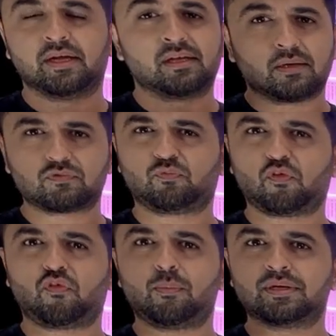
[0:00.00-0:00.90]
In terms of
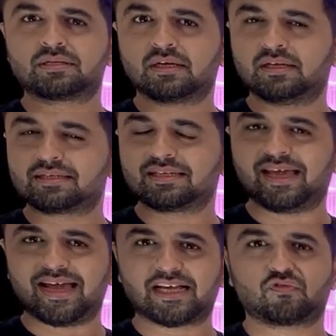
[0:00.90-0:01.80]
performance, it's
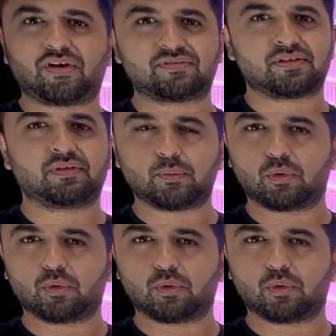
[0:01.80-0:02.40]
the X570